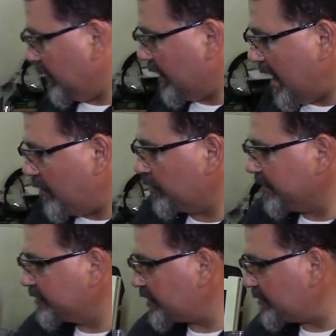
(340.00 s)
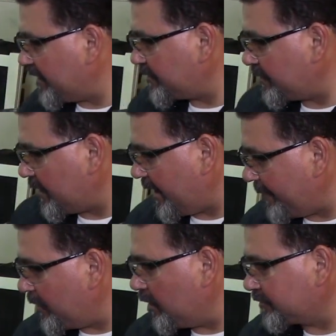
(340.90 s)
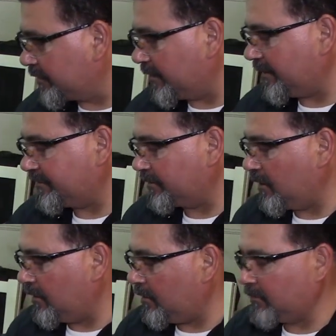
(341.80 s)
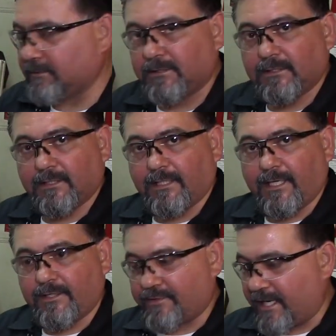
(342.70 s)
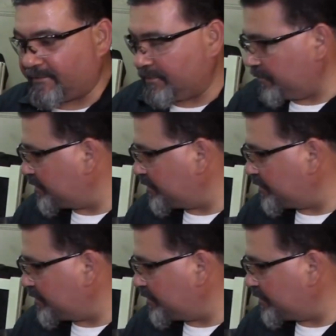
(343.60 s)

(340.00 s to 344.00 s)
Now on this transmission, I am also going to install a transgo